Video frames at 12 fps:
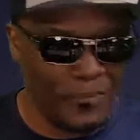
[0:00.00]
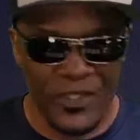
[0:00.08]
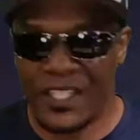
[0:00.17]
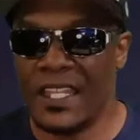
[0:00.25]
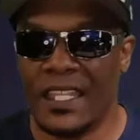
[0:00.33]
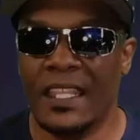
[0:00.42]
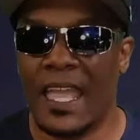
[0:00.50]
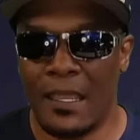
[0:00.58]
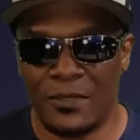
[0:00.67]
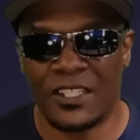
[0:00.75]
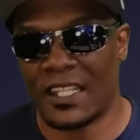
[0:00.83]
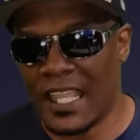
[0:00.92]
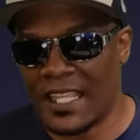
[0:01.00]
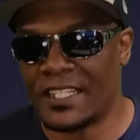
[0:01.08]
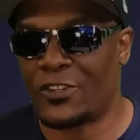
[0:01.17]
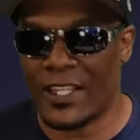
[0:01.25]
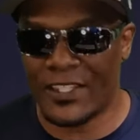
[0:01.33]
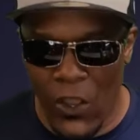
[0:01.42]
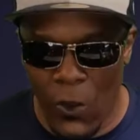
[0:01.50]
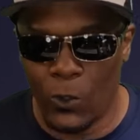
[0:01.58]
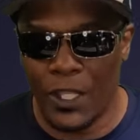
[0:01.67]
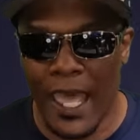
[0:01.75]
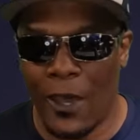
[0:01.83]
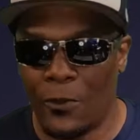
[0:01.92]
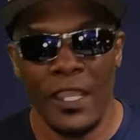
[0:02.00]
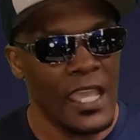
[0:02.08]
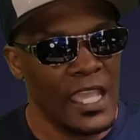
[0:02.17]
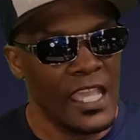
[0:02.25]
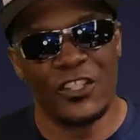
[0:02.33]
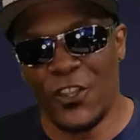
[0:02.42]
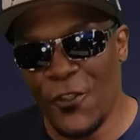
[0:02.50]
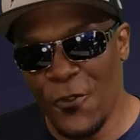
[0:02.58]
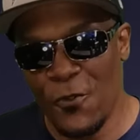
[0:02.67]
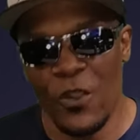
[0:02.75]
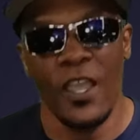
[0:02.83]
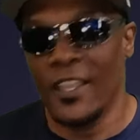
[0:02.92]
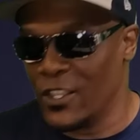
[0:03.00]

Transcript: CeeDee Lamb just in case he tries to hold out, and two,